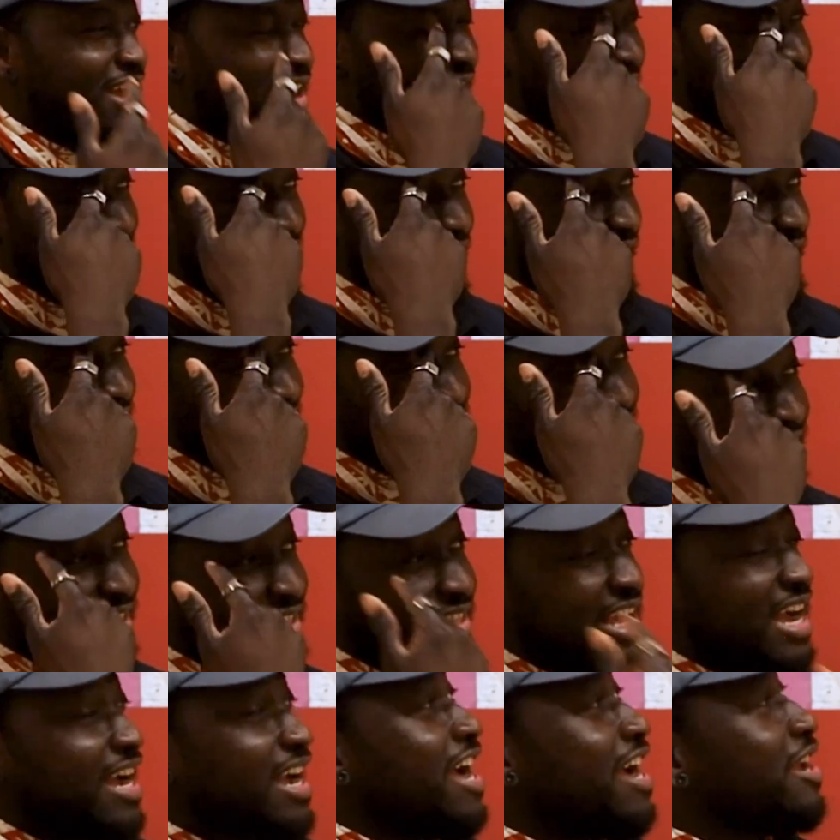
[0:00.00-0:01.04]
And then I think
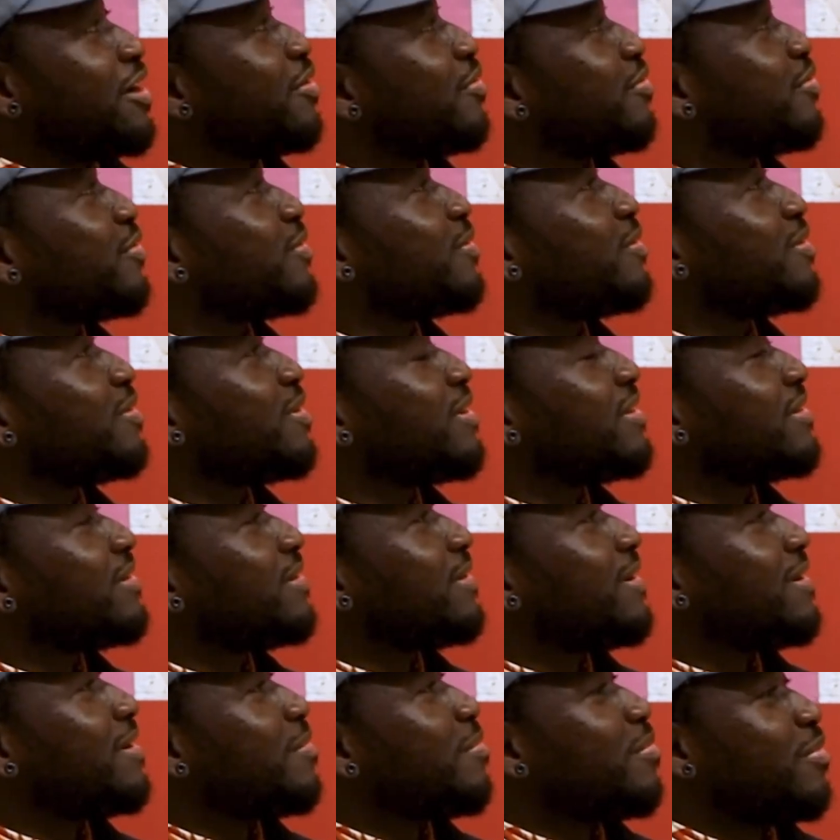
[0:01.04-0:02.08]
that
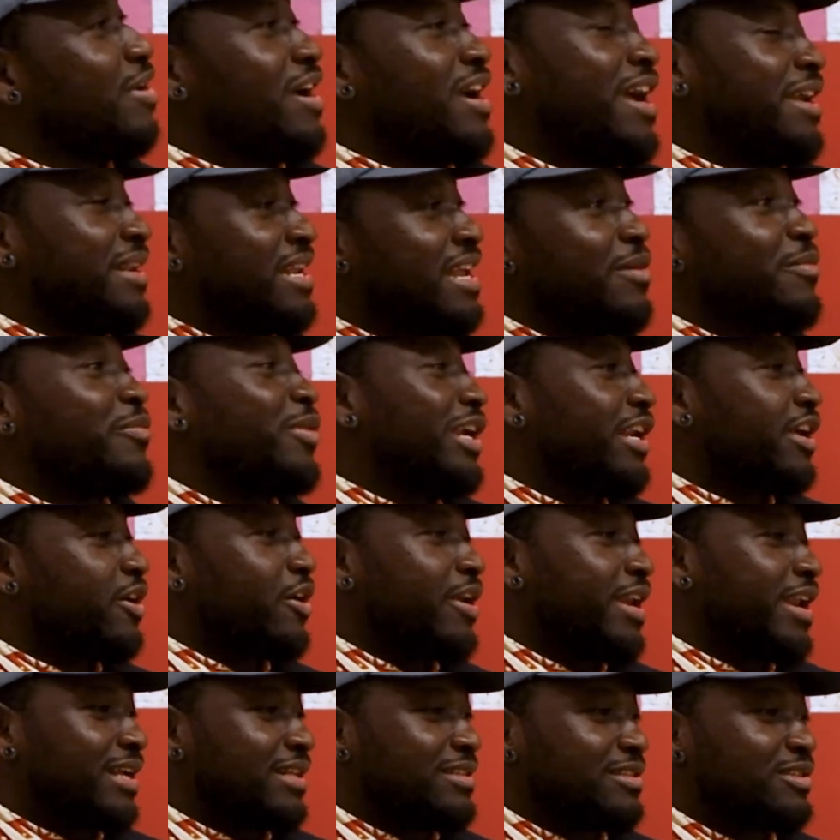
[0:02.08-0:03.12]
that really
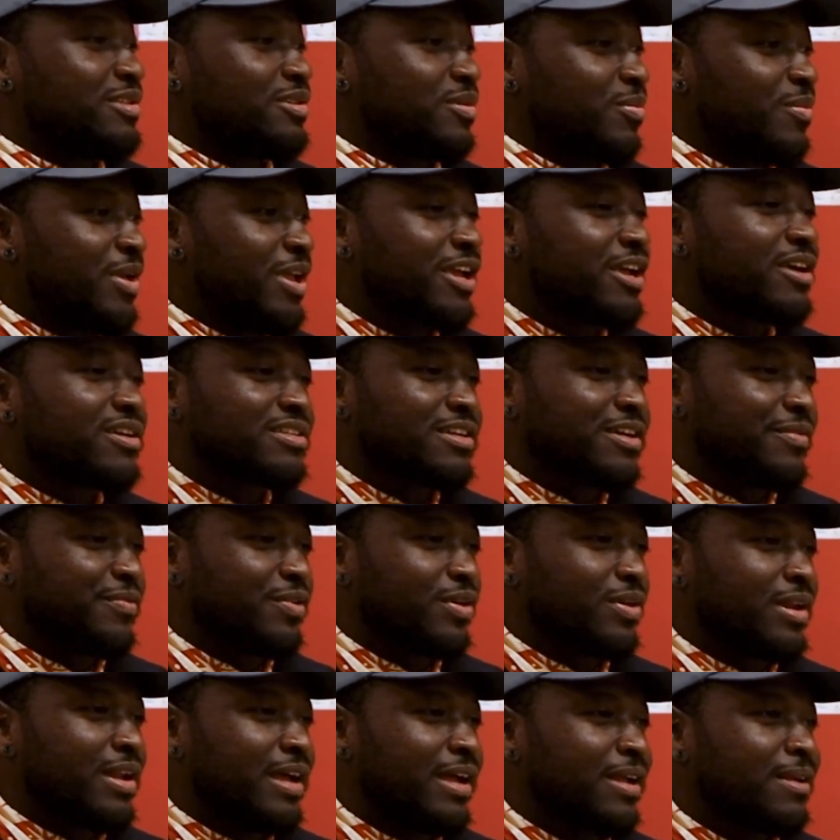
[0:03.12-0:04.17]
connected to me, because I
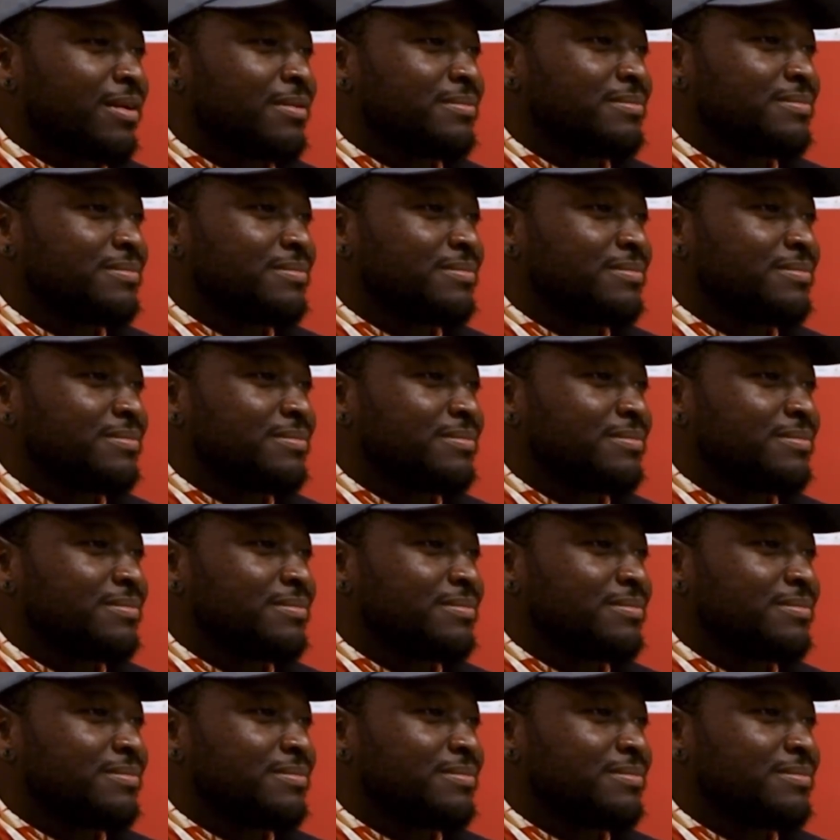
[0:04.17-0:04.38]
feel like